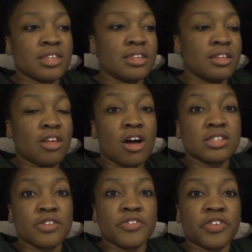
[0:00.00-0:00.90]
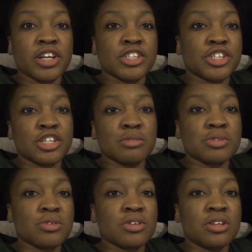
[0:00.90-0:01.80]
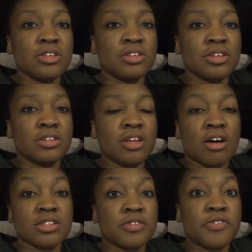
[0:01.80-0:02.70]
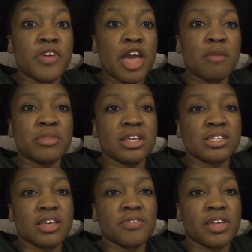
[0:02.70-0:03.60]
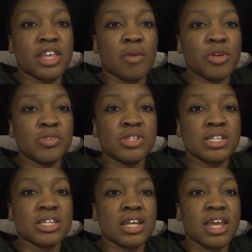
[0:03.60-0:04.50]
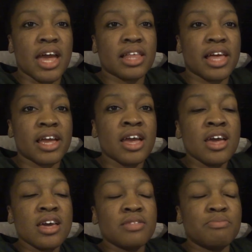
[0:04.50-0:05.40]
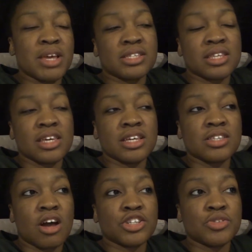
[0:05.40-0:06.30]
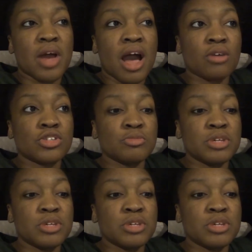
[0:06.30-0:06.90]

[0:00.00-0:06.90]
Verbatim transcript: the loss of friendships or the, the loss of family and stuff like that where you disconnect. Like basically taught you how to